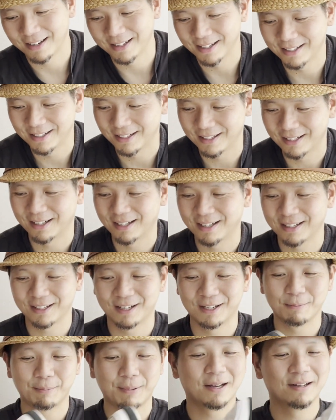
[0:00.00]
And then I
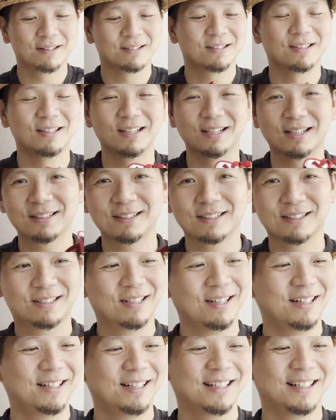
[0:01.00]
got a pair of
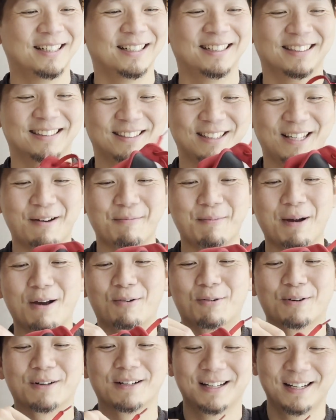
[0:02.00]
sneakers. Yeah, my
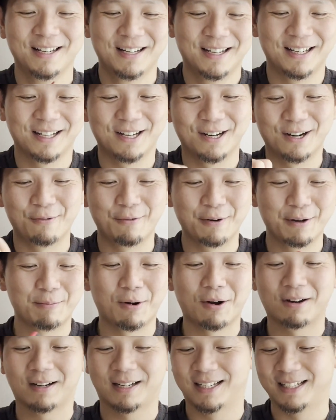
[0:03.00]
own
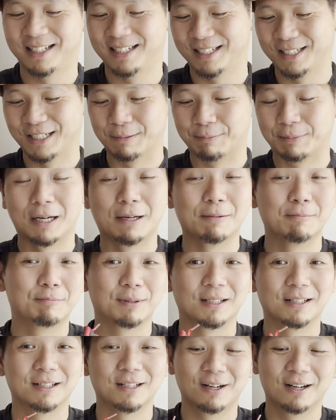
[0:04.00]
Reebok, the pump
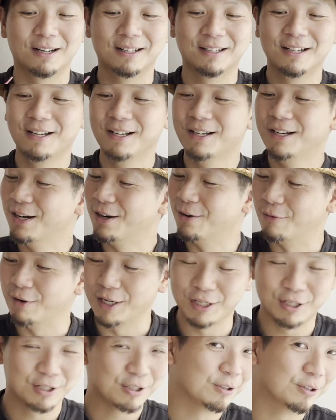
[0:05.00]

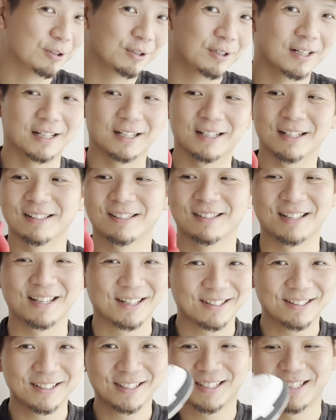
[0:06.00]
reissue
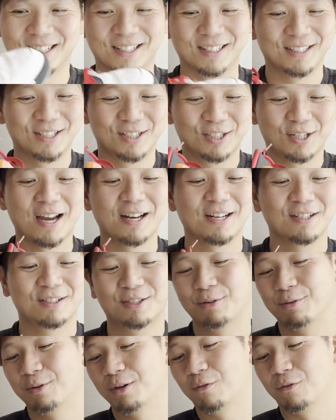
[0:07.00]
sneakers, the
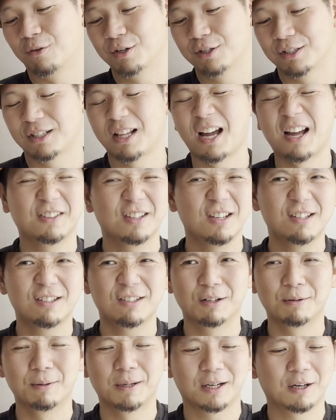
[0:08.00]
Chinese New Year version. Not this
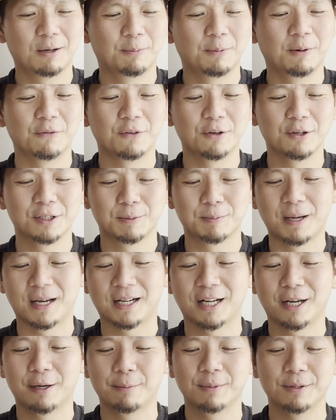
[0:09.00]
year, but a couple of years
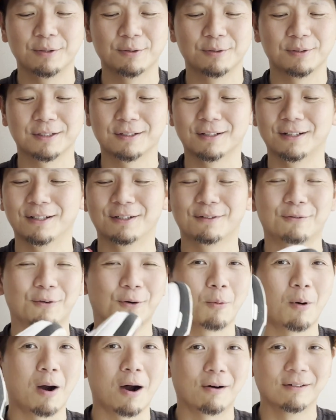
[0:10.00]
back that I've been using
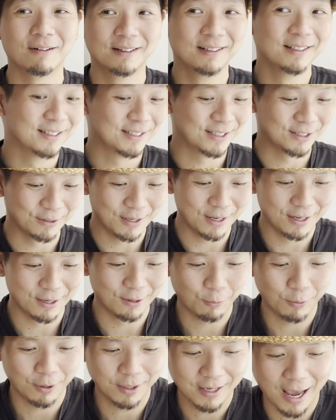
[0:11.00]
for a while. So yeah,
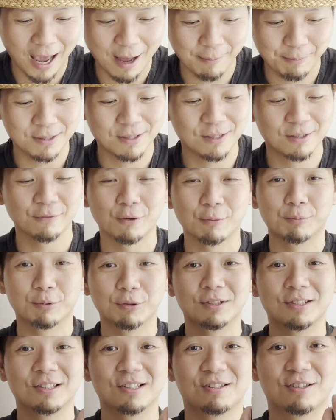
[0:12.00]
what happens if you
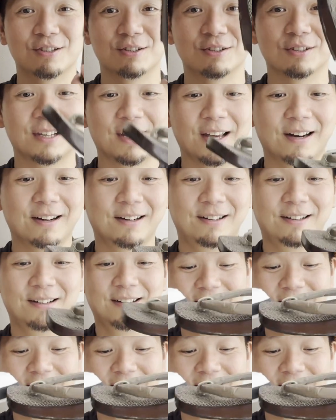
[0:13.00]
put these two together?